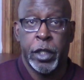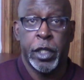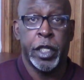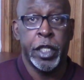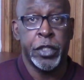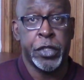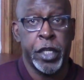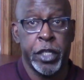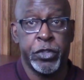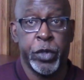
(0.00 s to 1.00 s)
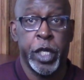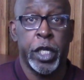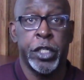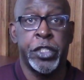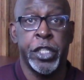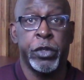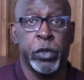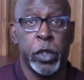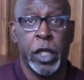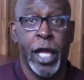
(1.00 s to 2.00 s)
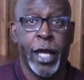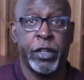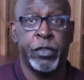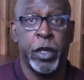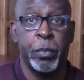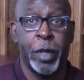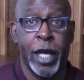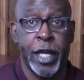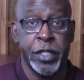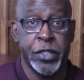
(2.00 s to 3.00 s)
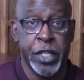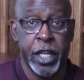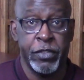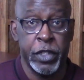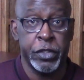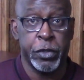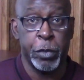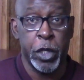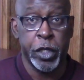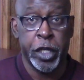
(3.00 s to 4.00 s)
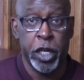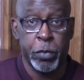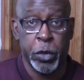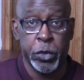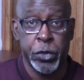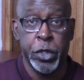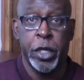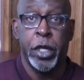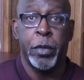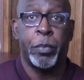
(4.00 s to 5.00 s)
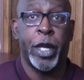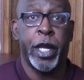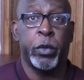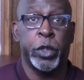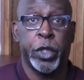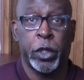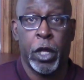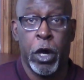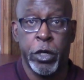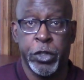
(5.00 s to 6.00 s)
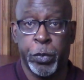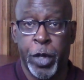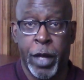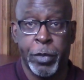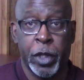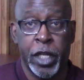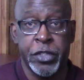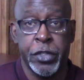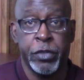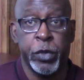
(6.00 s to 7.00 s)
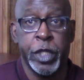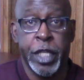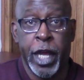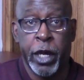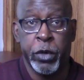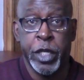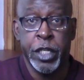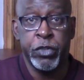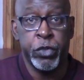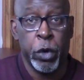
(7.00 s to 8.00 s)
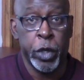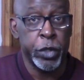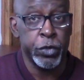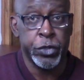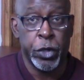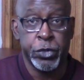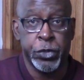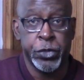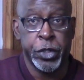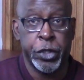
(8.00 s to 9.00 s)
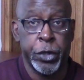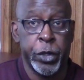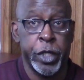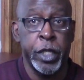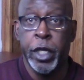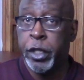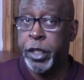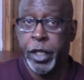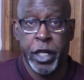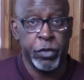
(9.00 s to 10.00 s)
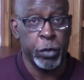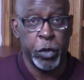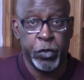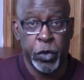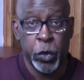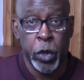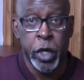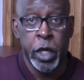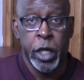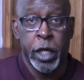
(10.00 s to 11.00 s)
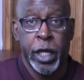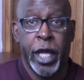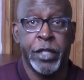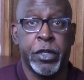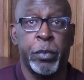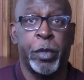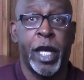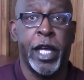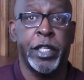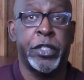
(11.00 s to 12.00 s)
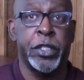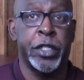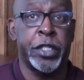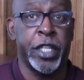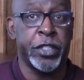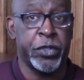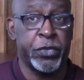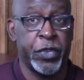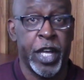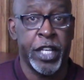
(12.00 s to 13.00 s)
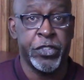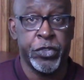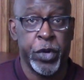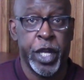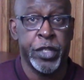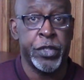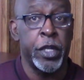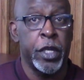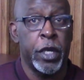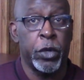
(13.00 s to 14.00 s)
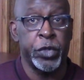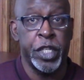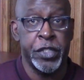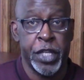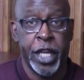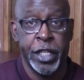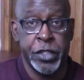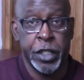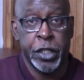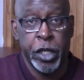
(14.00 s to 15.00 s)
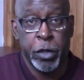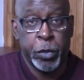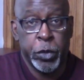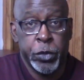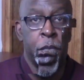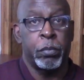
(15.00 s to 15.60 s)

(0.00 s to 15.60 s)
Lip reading: In this country, a general lack of combined savings among couples, paired with a larger population of retirees drawing on Social Security than ever before, has combined to intensify stress on these aging couples.